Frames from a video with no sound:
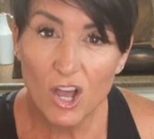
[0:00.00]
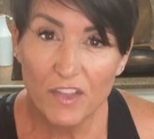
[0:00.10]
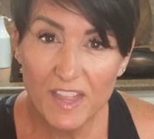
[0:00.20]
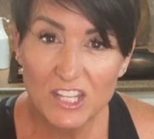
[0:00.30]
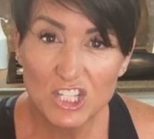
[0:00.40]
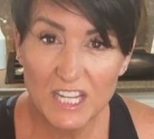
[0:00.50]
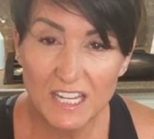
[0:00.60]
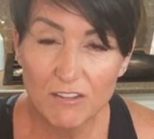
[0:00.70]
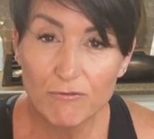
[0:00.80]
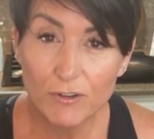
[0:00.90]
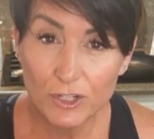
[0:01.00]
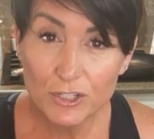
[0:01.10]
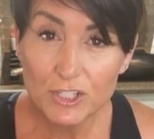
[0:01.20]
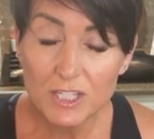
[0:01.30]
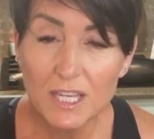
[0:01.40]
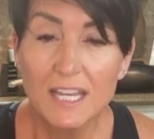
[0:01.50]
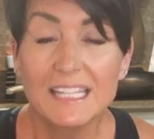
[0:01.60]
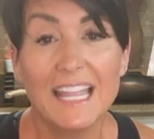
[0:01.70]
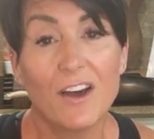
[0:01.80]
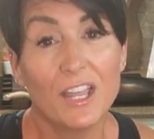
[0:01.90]
on that chicken first.
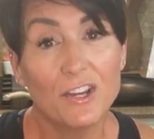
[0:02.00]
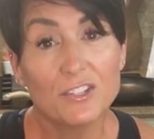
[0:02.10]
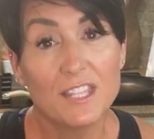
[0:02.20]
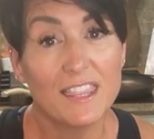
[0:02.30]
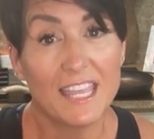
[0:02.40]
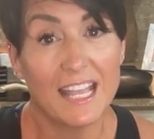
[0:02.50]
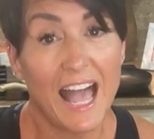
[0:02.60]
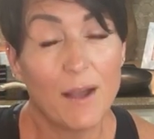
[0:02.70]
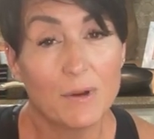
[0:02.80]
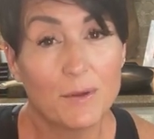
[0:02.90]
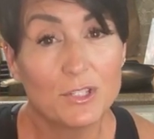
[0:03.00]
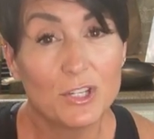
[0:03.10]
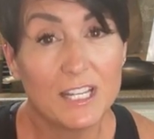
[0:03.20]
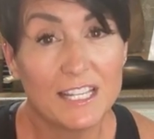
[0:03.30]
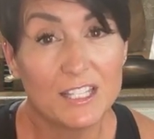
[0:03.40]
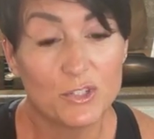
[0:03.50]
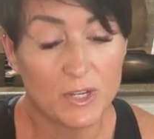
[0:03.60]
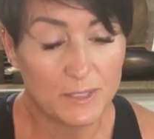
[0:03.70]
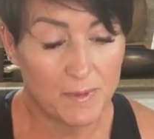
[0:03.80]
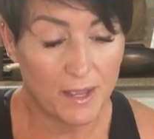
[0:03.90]
Now, here's the thing. When I was looking at this
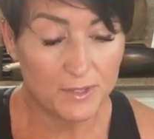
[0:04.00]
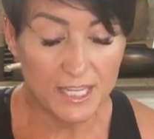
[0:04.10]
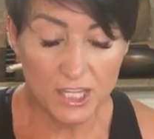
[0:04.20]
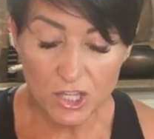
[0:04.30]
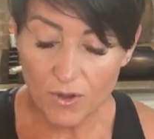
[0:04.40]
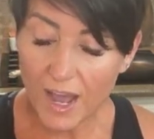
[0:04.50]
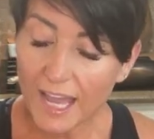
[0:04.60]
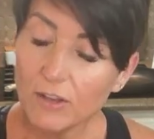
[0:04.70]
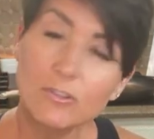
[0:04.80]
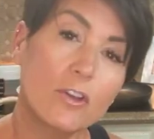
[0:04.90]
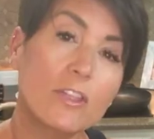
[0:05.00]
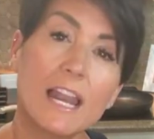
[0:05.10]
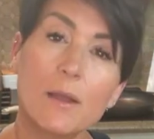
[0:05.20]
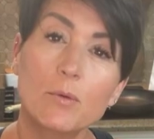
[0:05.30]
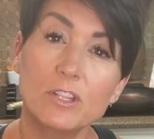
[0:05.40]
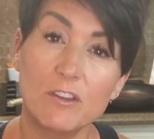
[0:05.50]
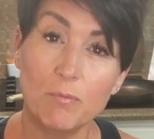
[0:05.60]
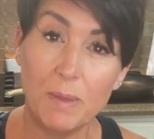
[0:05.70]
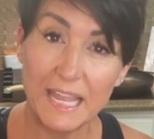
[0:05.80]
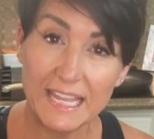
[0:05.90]
recipe, I was like, I don't know that I wouldn't
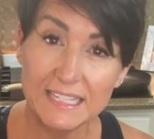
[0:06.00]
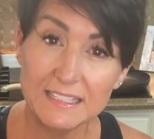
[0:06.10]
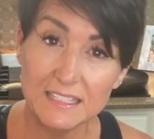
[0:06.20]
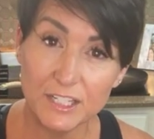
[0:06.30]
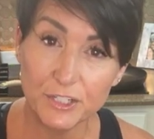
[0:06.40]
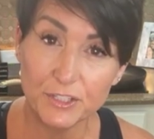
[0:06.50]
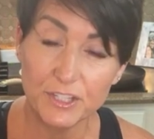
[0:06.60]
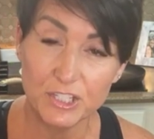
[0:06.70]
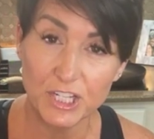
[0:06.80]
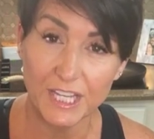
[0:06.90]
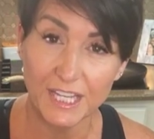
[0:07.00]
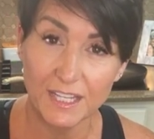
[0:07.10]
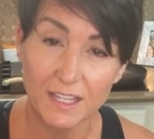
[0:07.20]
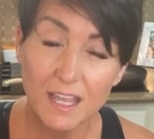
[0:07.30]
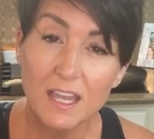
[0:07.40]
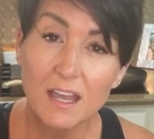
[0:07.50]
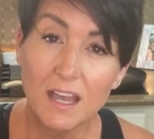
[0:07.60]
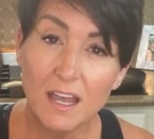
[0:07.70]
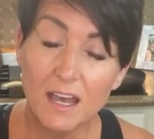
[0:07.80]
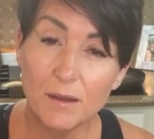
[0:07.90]
have pan-seared the chicken
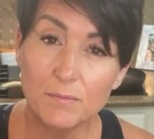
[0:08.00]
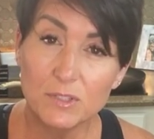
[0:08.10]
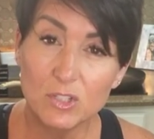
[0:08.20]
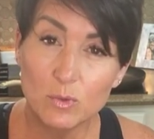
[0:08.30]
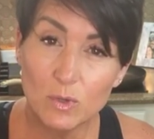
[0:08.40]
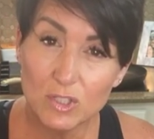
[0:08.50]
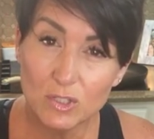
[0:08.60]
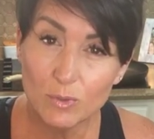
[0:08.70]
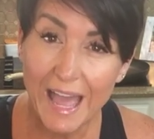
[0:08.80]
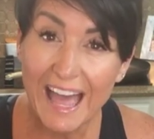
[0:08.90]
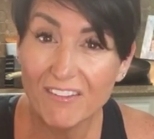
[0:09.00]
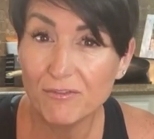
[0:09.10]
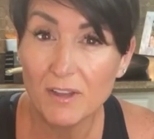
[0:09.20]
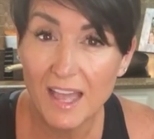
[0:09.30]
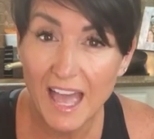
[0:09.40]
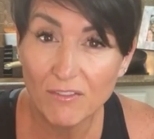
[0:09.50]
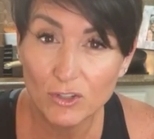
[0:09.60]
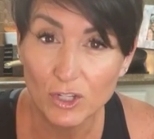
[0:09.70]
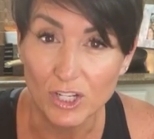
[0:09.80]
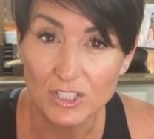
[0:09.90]
to half
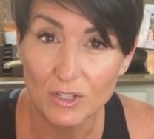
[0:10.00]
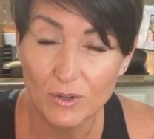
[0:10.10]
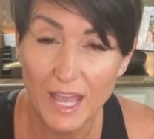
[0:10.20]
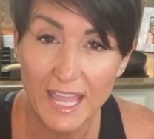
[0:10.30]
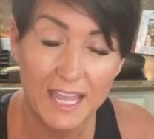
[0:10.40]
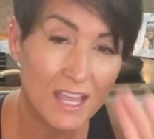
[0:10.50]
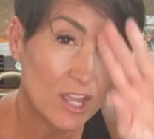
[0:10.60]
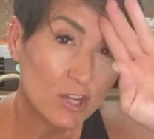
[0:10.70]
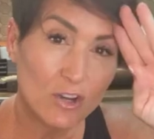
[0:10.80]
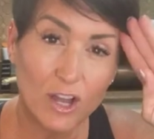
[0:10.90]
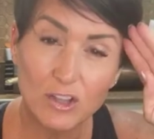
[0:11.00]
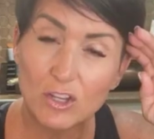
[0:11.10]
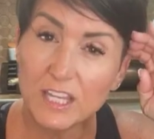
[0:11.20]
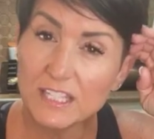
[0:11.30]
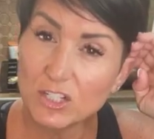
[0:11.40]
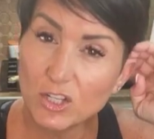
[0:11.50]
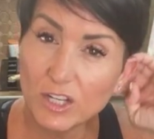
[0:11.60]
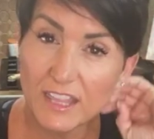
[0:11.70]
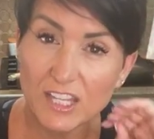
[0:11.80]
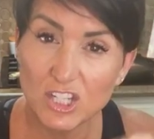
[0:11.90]
cooked, okay? You're not looking to
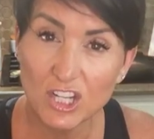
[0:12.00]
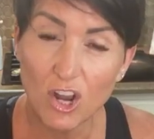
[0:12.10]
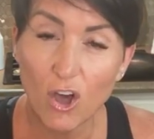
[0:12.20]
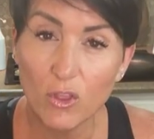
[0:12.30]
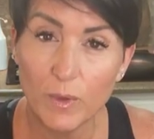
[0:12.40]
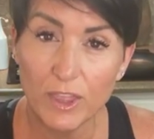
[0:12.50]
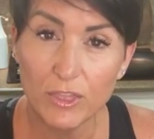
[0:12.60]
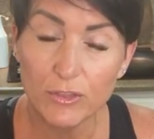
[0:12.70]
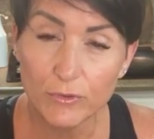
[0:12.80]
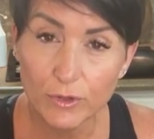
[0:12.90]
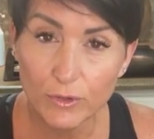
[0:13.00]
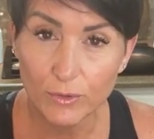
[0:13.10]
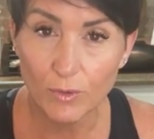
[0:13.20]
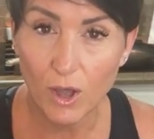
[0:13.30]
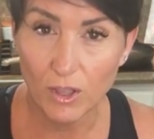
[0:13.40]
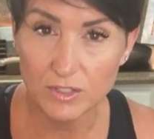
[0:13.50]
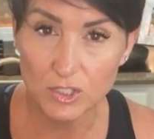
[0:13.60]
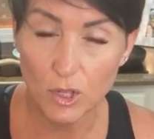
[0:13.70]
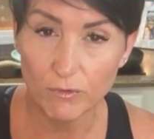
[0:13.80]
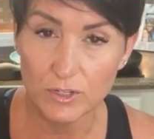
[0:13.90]
cook that chicken all the way through on
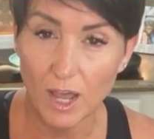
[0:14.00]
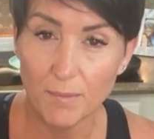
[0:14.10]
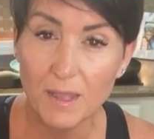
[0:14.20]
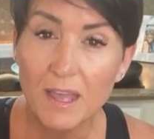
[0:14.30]
stovetop,